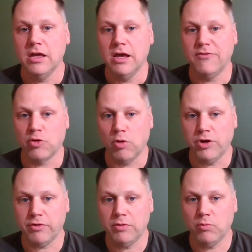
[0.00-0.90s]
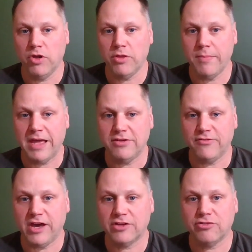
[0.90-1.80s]
If you're wondering where the
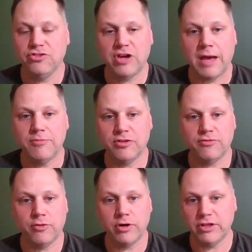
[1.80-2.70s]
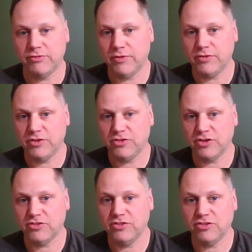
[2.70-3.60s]
manufacturing jobs of the 40s, 50s,
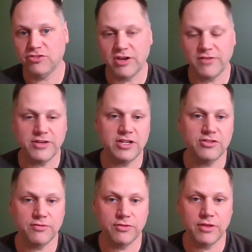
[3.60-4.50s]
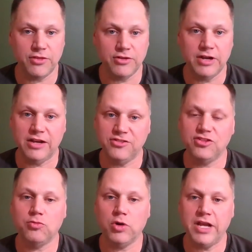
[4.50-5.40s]
60s, and 70s that the United
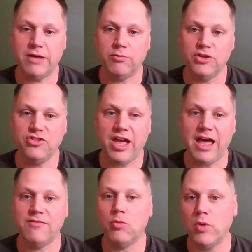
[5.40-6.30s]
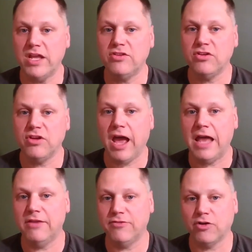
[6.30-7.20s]
States once have went, and
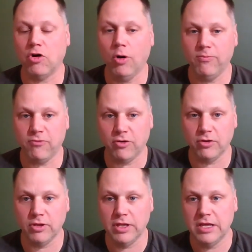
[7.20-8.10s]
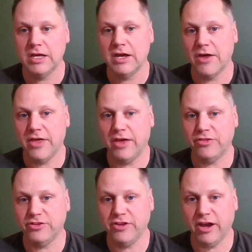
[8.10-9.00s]
if you're hopeful that
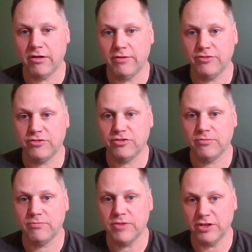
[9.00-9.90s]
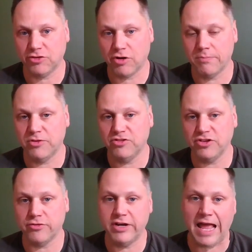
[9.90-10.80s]
the tariffs that Trump is
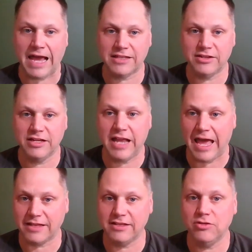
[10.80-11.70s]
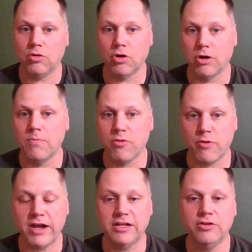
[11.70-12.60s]
either enacting or
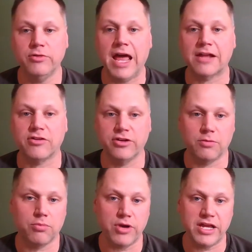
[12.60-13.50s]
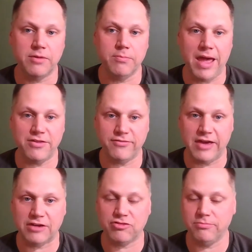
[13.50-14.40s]
threatening to enact are going to bring
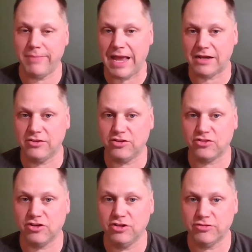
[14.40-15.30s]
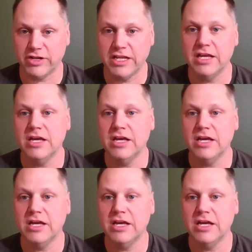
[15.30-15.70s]
manufacturing back to this country,